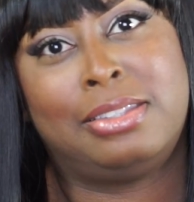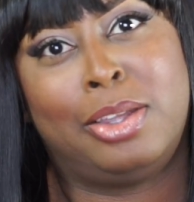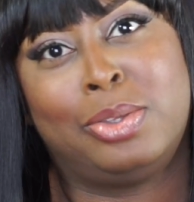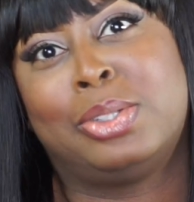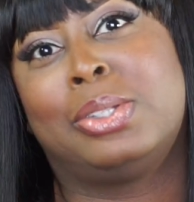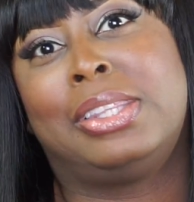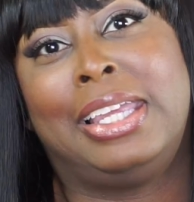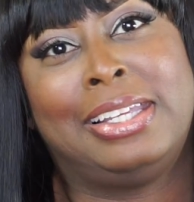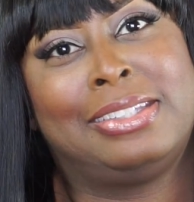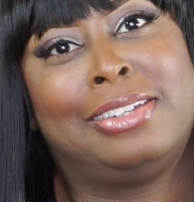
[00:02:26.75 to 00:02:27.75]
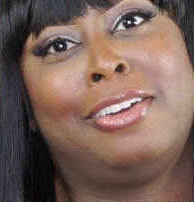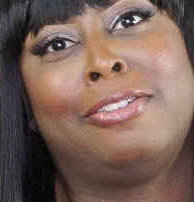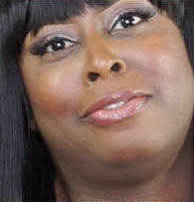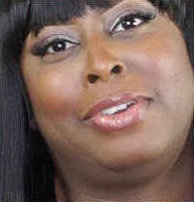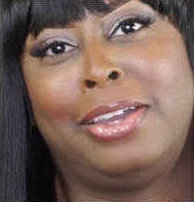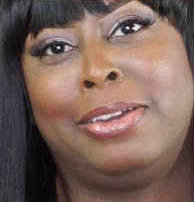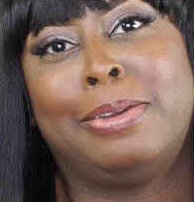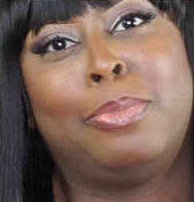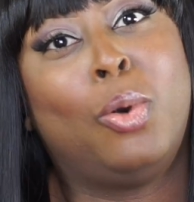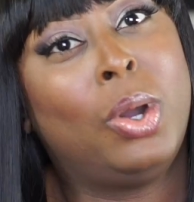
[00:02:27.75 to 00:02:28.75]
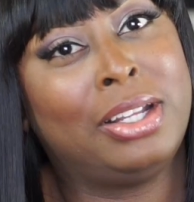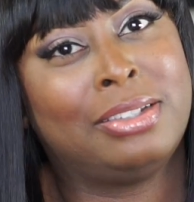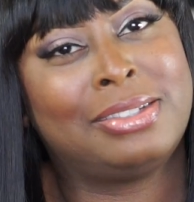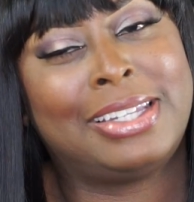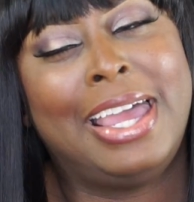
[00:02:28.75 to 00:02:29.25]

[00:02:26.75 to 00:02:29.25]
those are things that are very important.